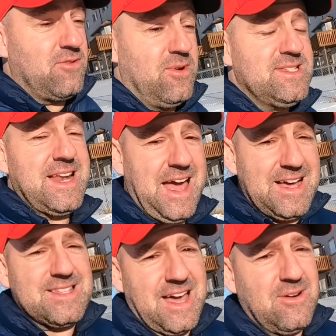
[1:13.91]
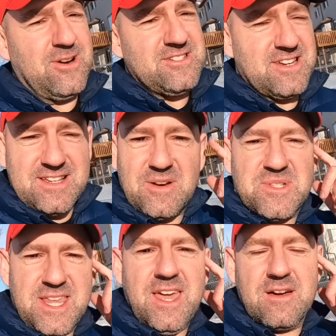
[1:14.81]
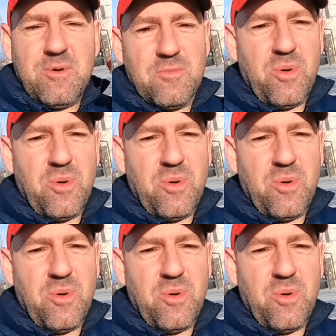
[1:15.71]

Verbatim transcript: The reason I asked that question because I was thinking about